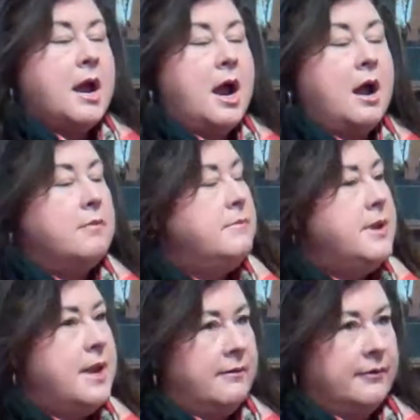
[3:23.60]

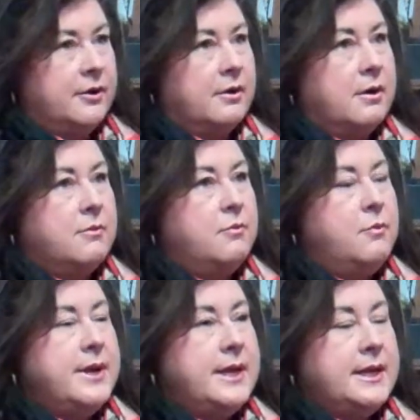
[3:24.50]
Never.
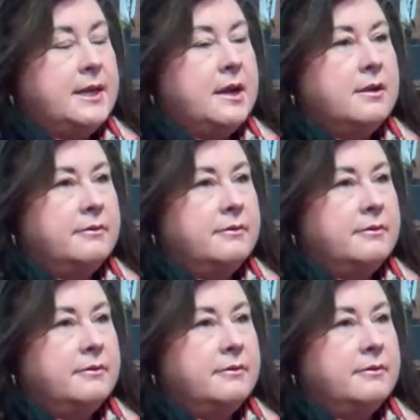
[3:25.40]
We,